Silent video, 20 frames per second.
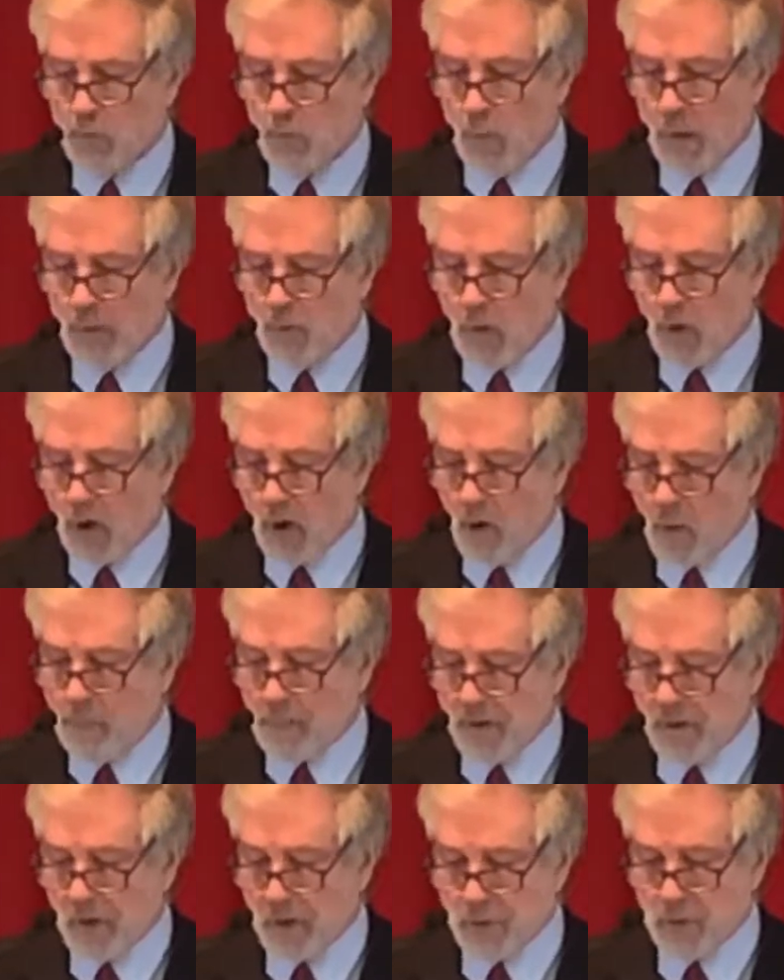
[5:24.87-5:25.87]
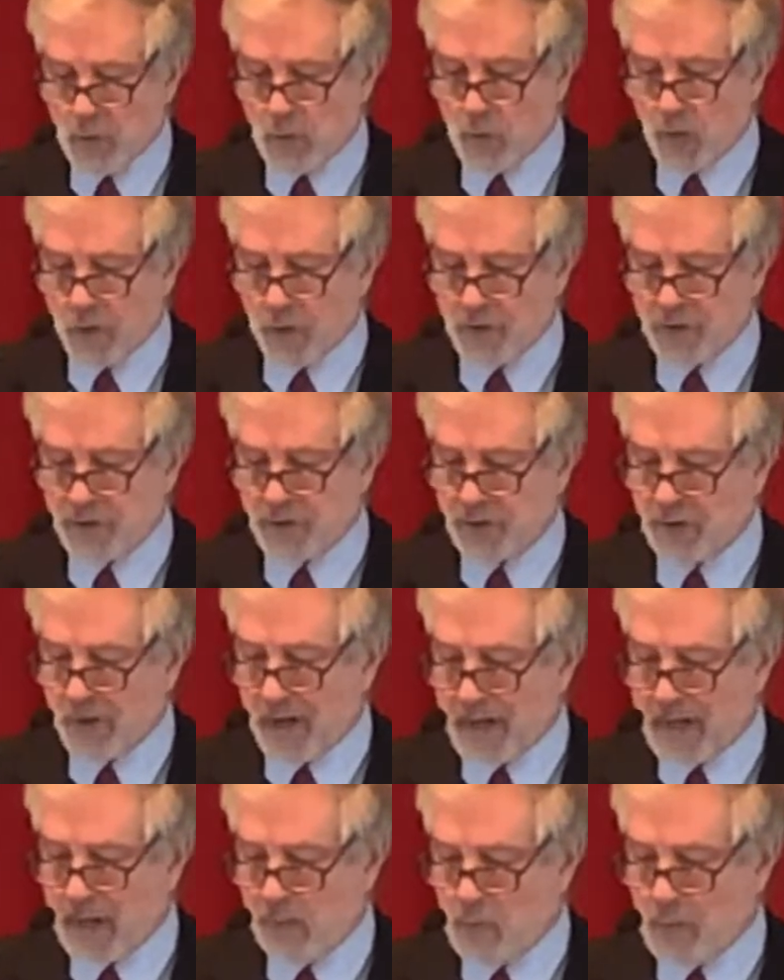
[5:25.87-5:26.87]
"We will open our doors to
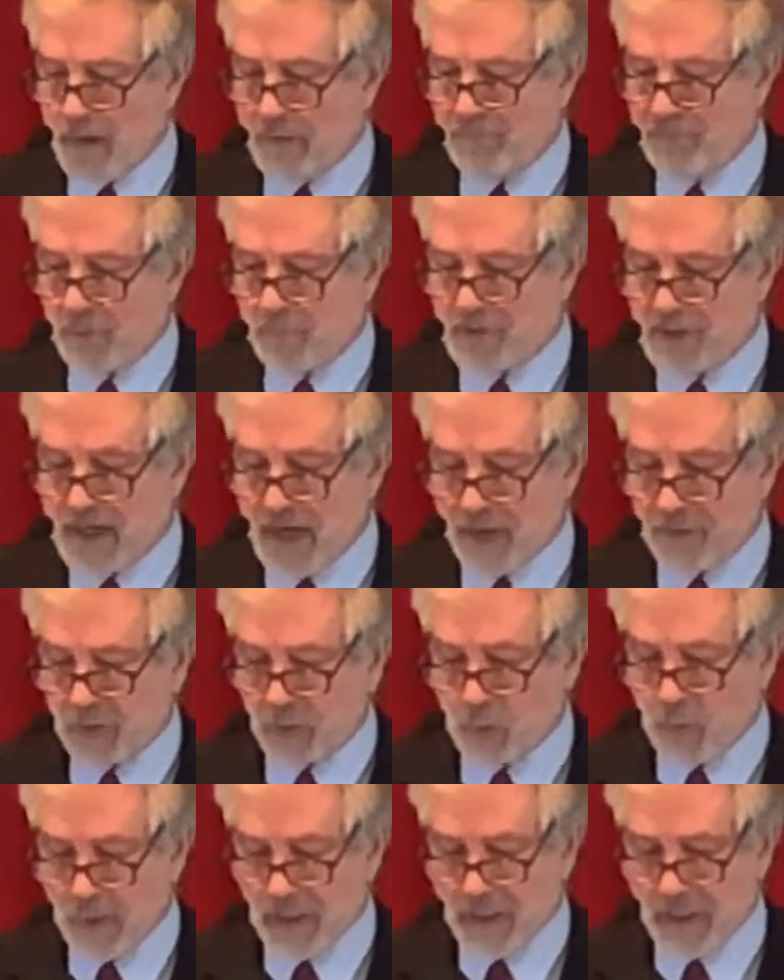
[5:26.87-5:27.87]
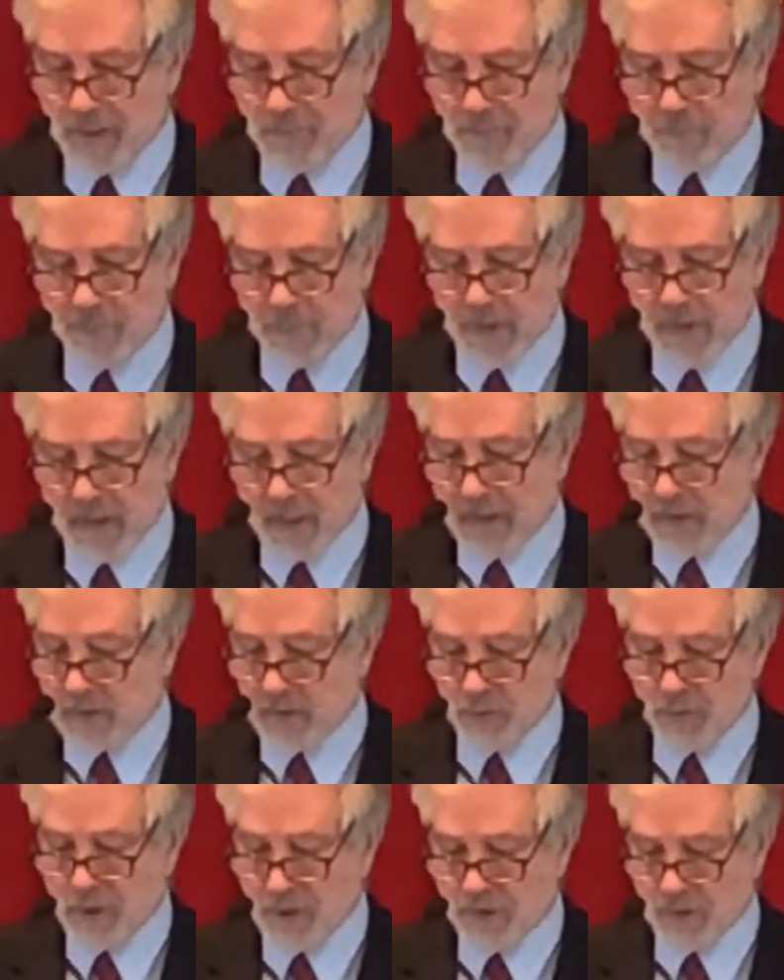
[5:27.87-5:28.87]
anyone from South Korea,
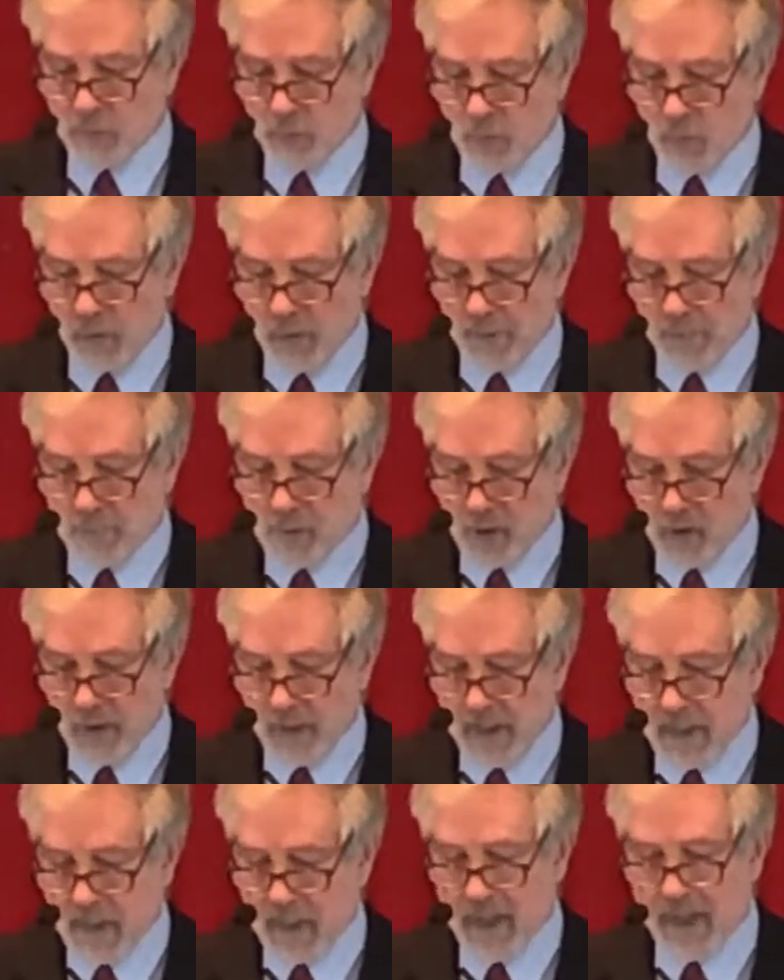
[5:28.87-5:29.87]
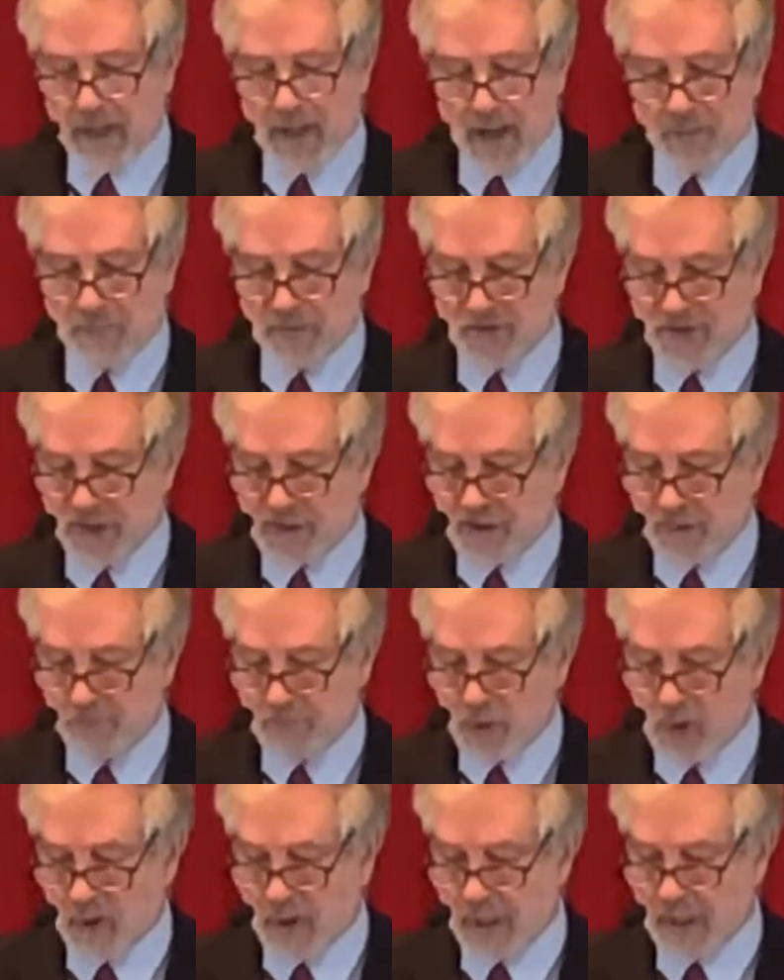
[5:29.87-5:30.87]
including the ruling party and opposition
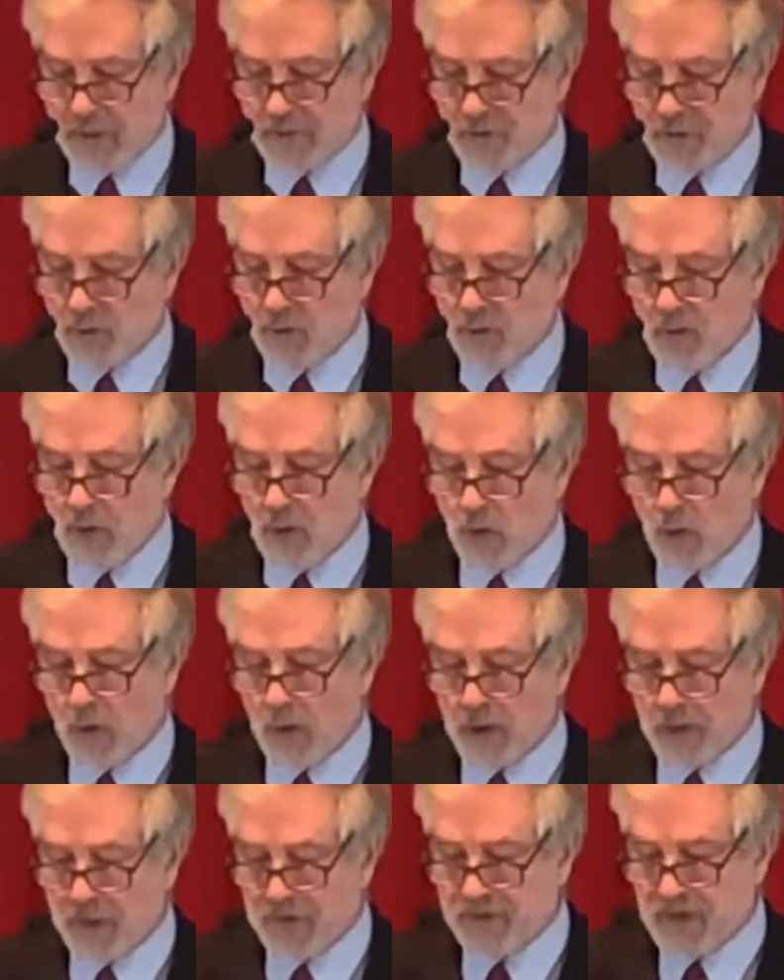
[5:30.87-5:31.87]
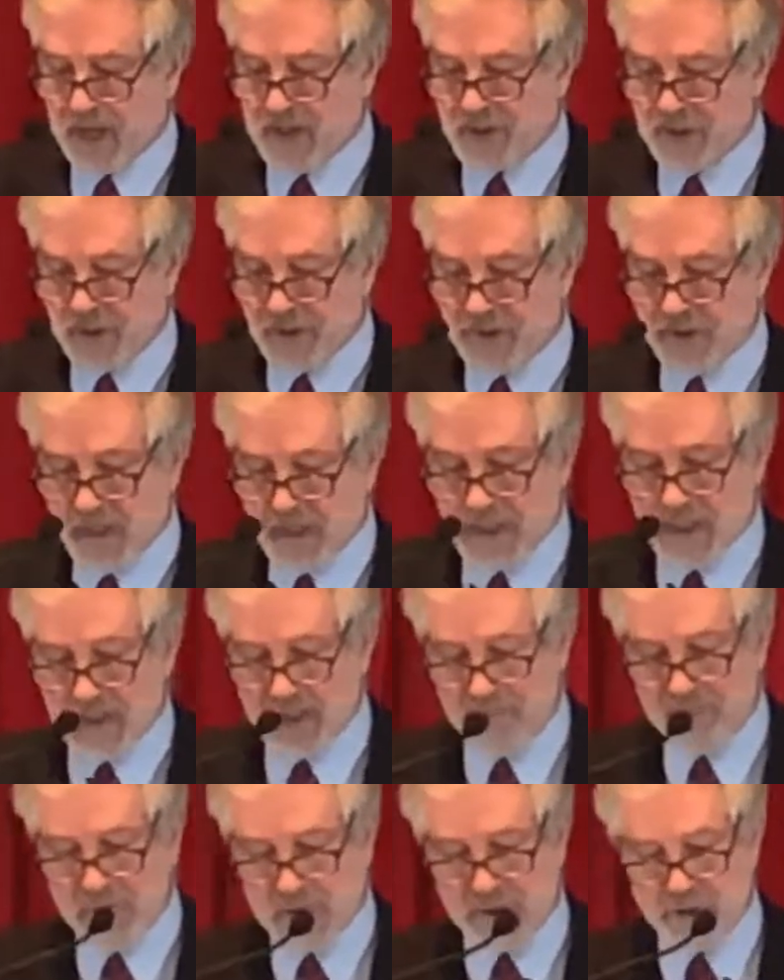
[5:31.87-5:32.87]
parties, organizations and
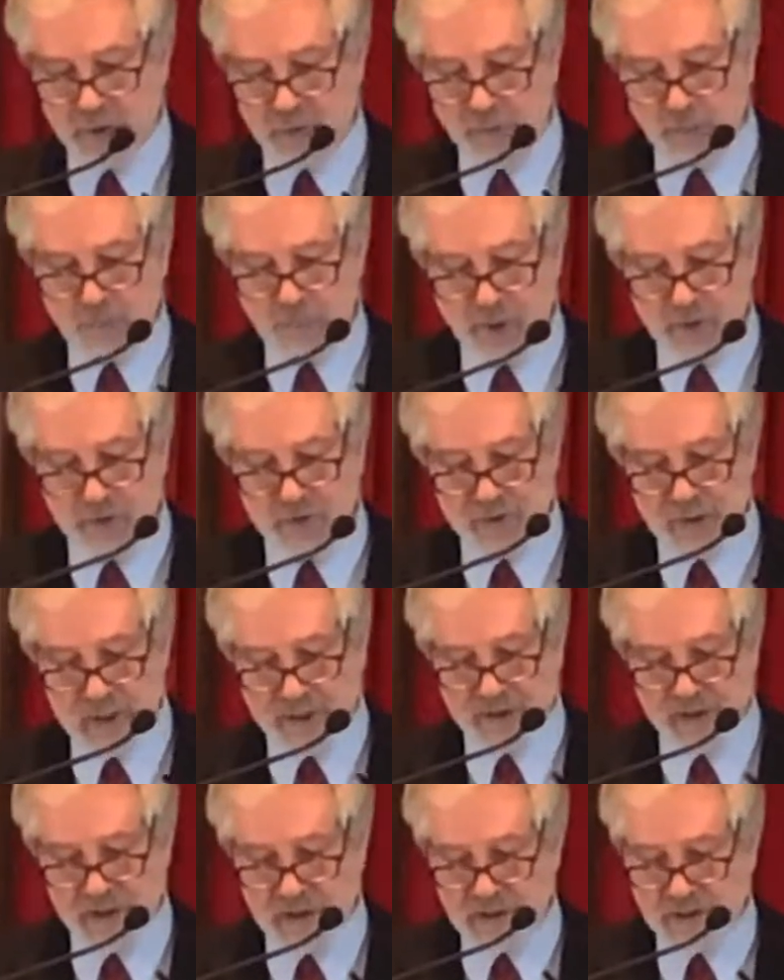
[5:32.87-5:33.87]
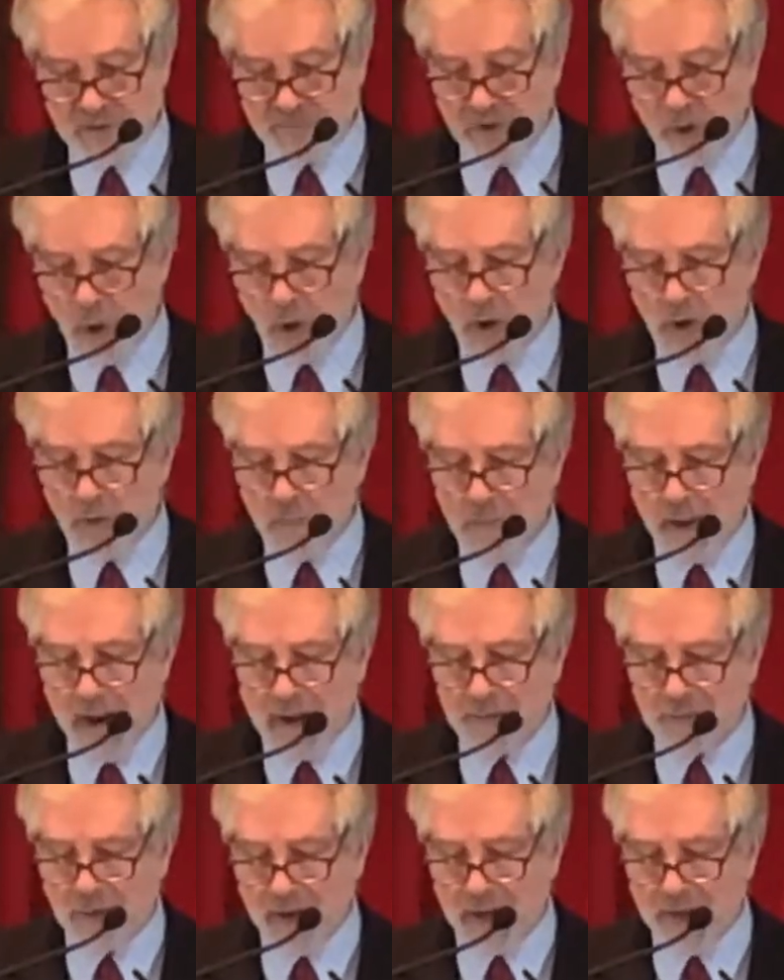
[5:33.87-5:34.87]
individual personages of all
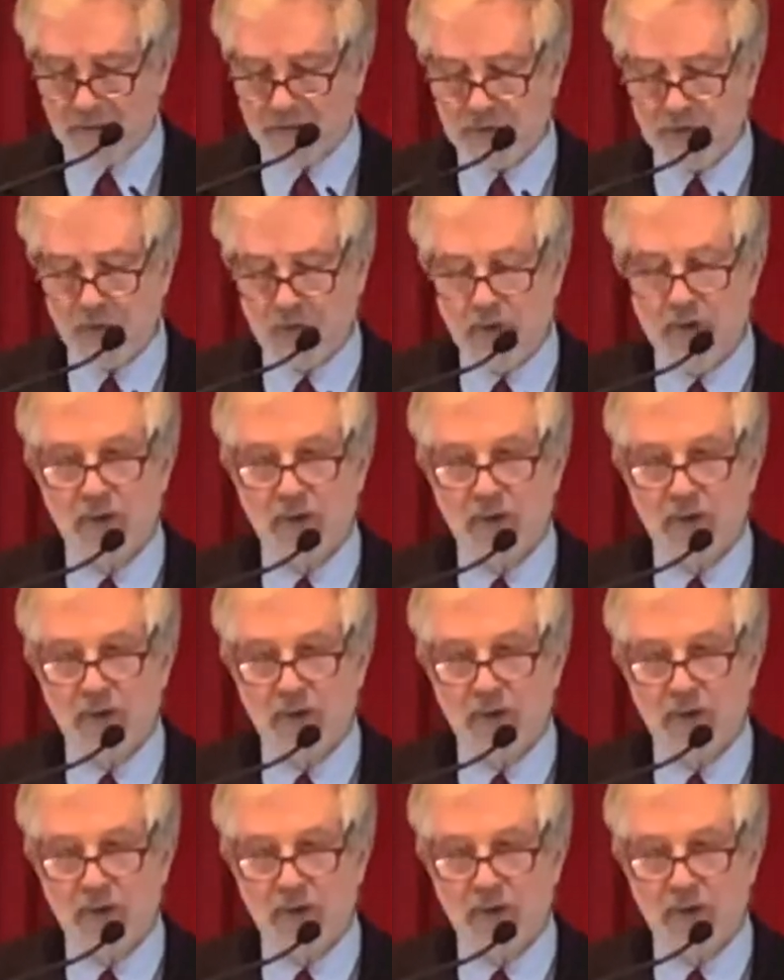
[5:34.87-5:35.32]
backgrounds,